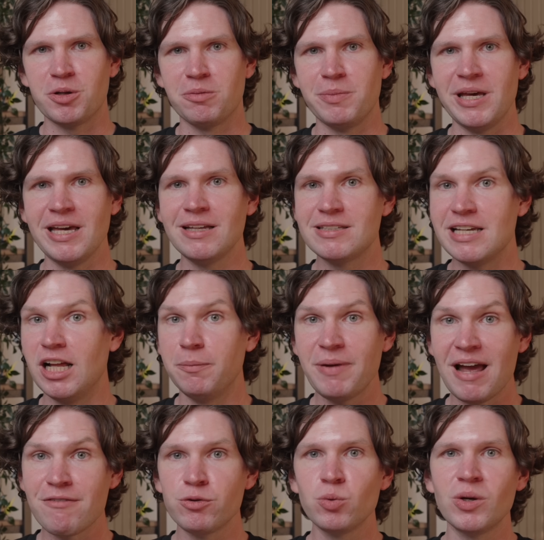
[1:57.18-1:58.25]
with me to help
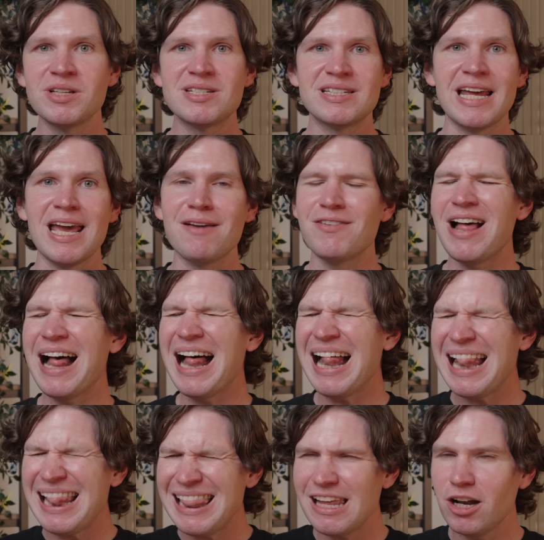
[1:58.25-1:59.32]
everyone save a
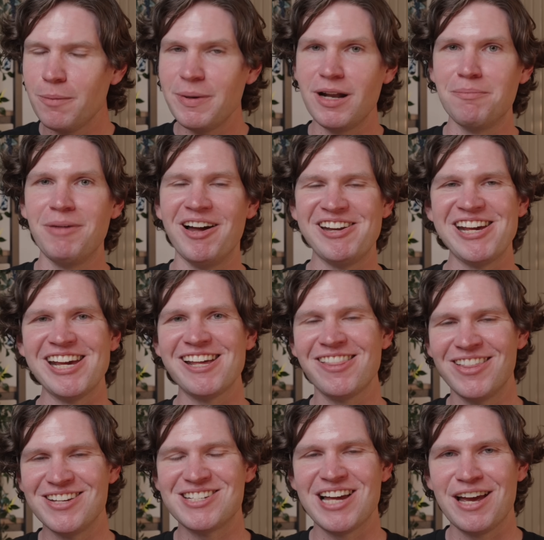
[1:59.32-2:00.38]
little bit of money
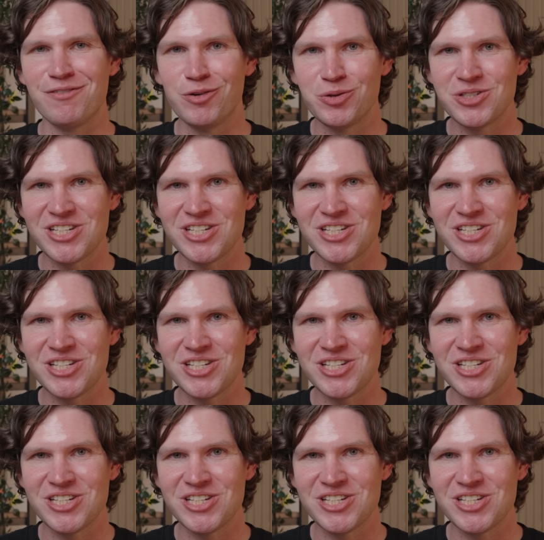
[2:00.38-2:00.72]
this iPhone